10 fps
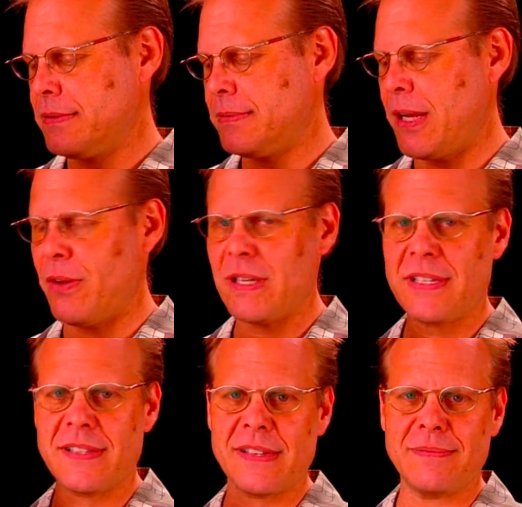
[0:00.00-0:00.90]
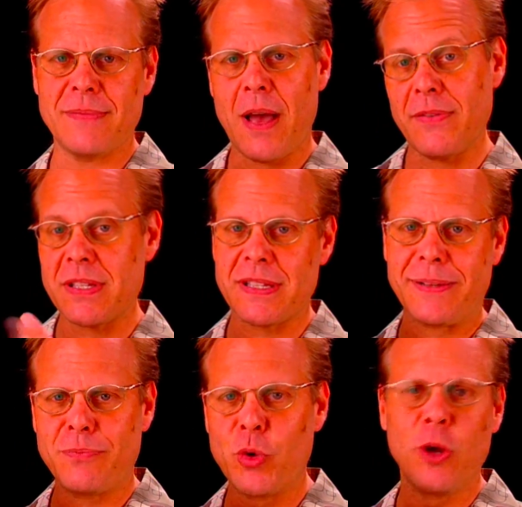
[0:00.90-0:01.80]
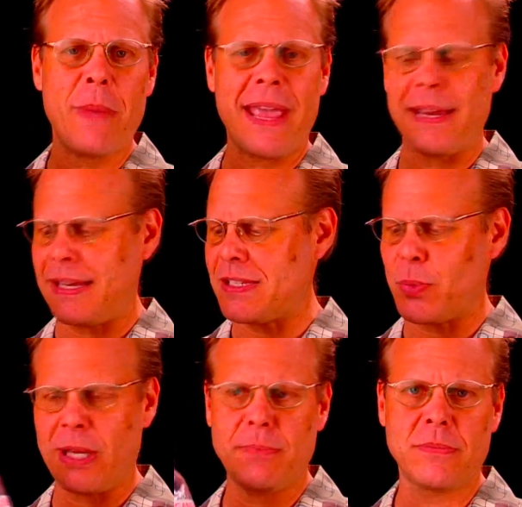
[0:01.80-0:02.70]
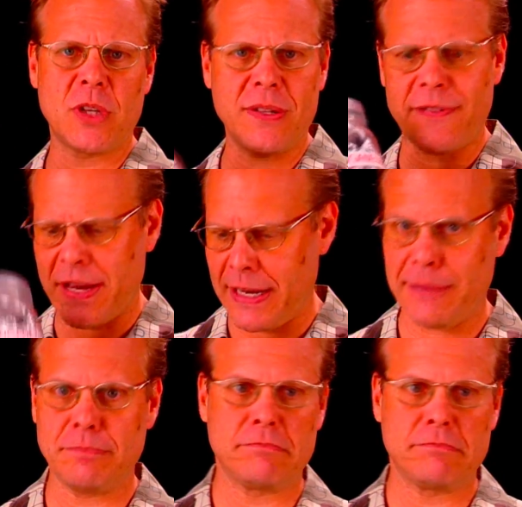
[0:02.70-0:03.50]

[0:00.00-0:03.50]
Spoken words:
No, this isn't, obviously. Real manganese, we couldn't find any.